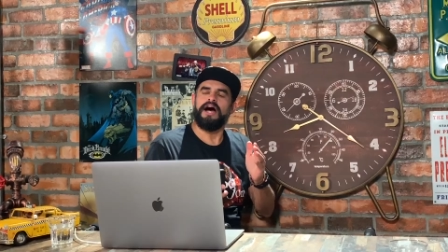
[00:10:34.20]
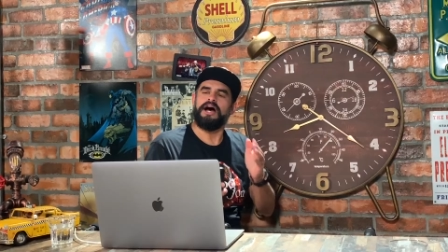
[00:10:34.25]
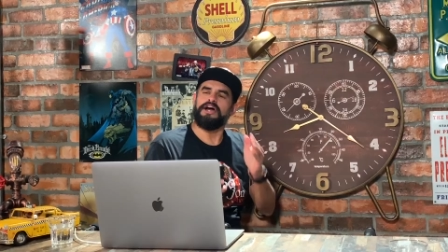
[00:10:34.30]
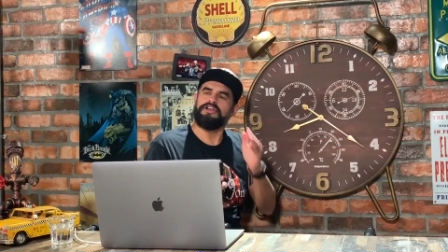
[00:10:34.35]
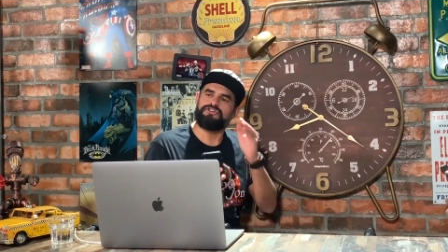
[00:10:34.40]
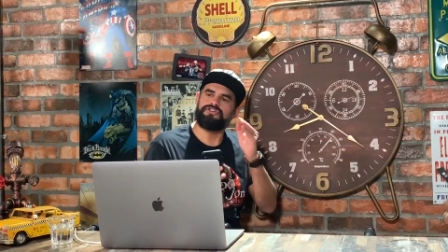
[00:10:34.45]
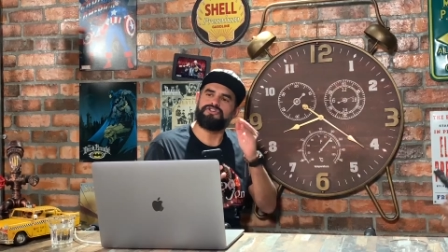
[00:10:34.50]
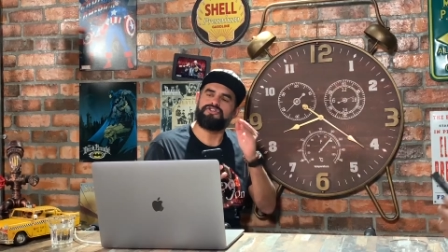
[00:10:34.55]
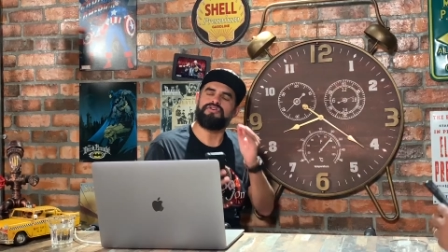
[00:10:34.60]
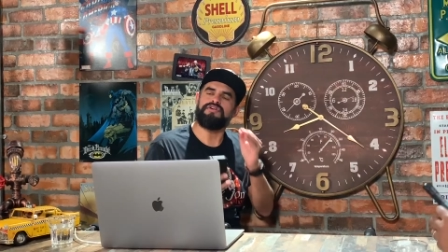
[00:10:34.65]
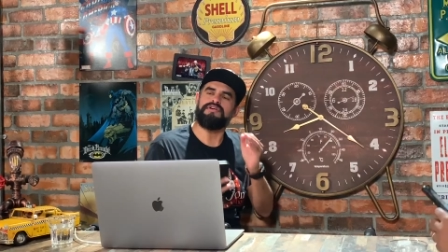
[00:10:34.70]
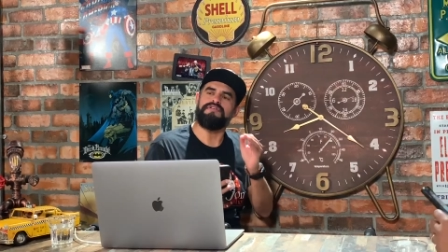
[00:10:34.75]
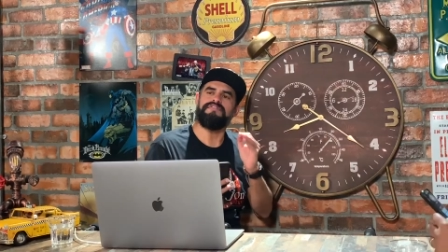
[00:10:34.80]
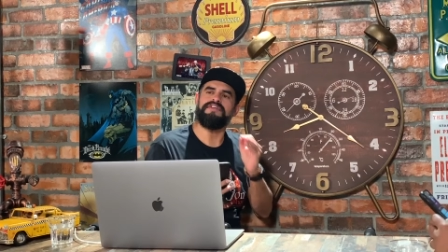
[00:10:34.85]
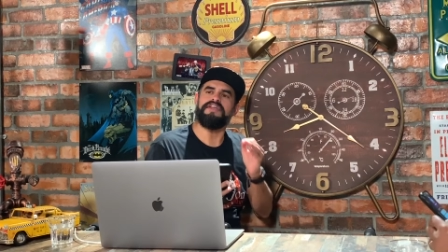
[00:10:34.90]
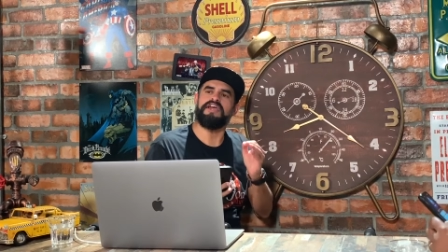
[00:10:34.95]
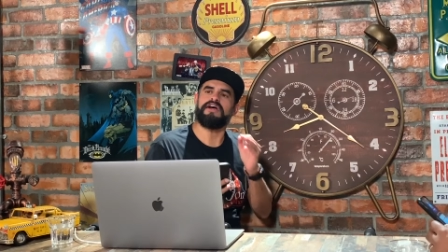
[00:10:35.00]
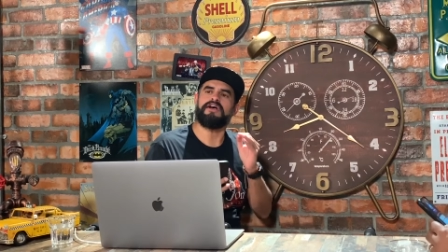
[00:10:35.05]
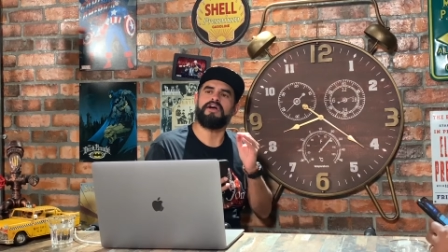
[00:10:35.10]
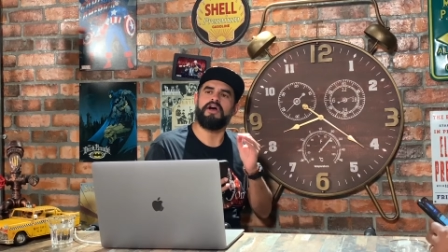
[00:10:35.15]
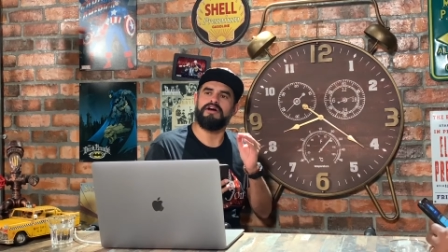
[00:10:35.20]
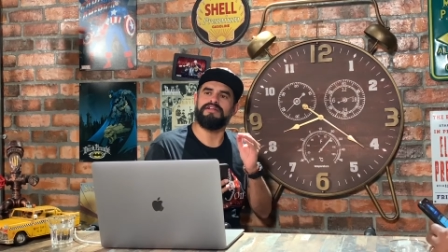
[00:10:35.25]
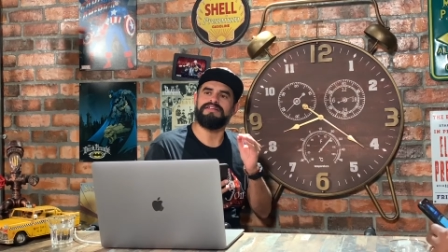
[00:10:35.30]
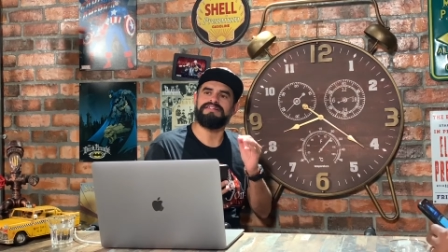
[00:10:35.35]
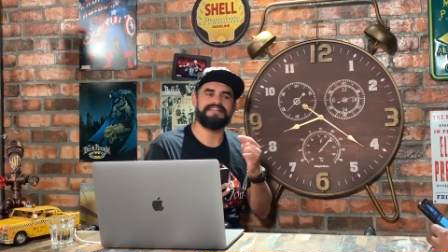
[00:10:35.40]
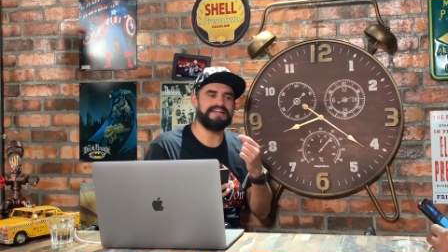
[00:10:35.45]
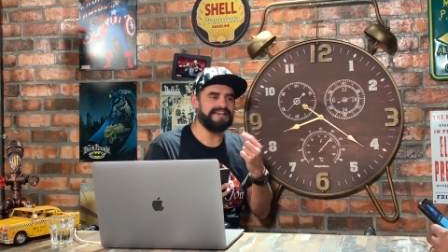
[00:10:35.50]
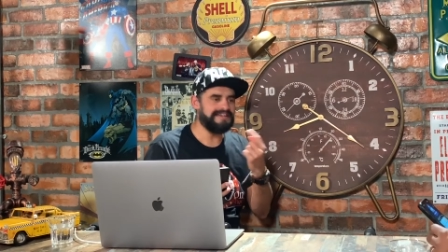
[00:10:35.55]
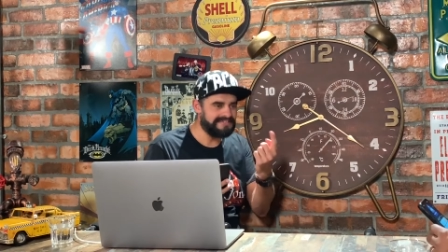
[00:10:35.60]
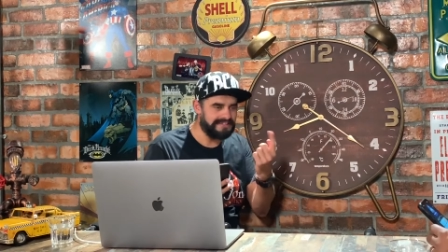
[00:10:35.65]
a trivia
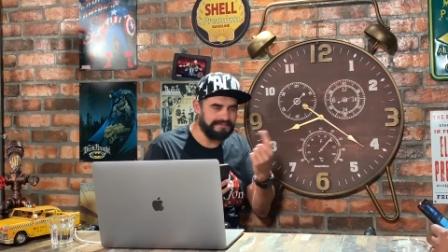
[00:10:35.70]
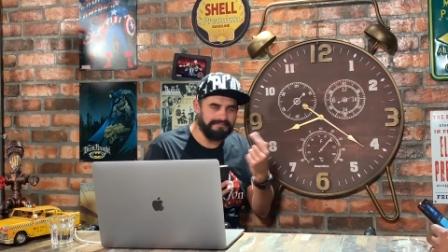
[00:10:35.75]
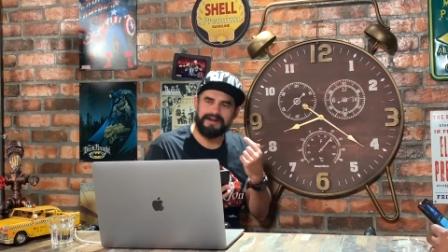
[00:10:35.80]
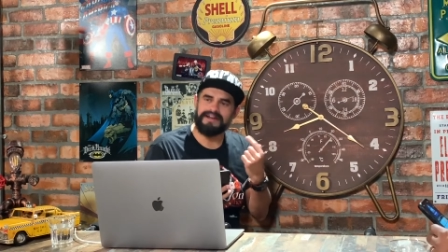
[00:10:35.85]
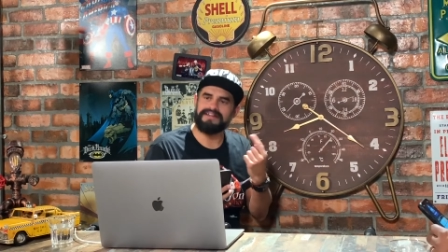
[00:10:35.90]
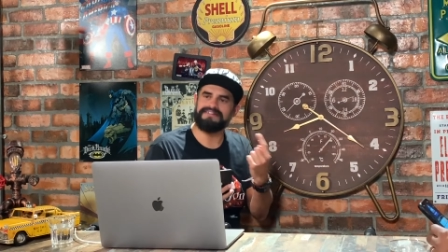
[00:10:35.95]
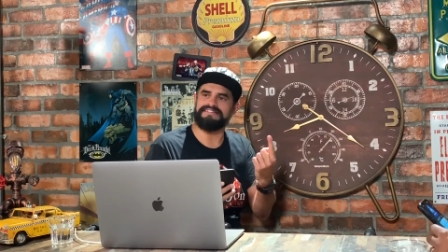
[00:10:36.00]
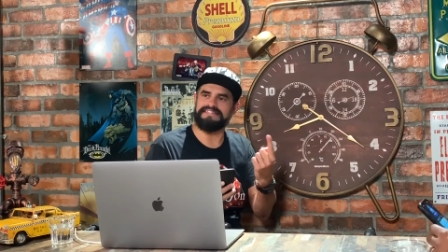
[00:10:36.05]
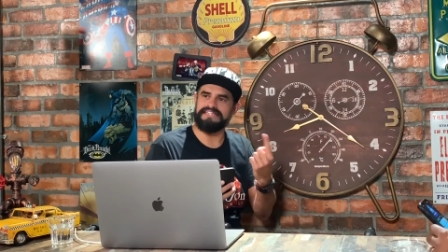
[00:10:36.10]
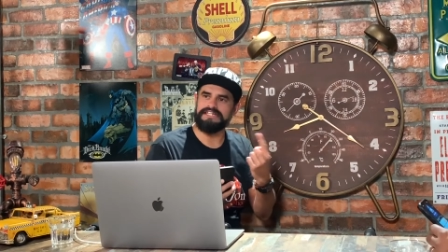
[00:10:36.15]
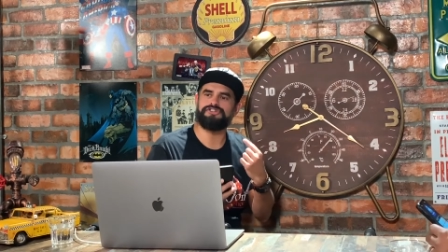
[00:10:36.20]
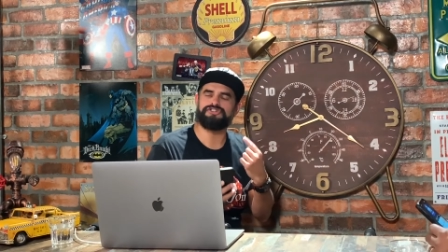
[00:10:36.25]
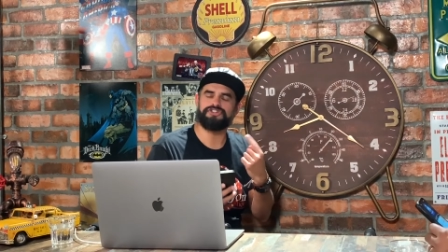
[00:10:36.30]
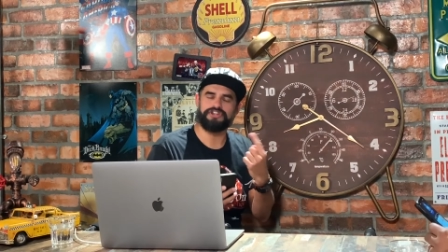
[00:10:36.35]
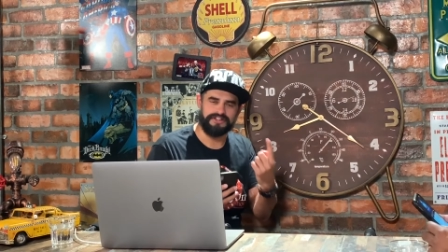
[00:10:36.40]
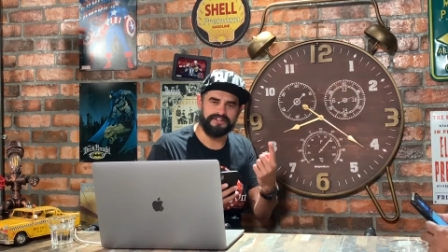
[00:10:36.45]
contest amongst each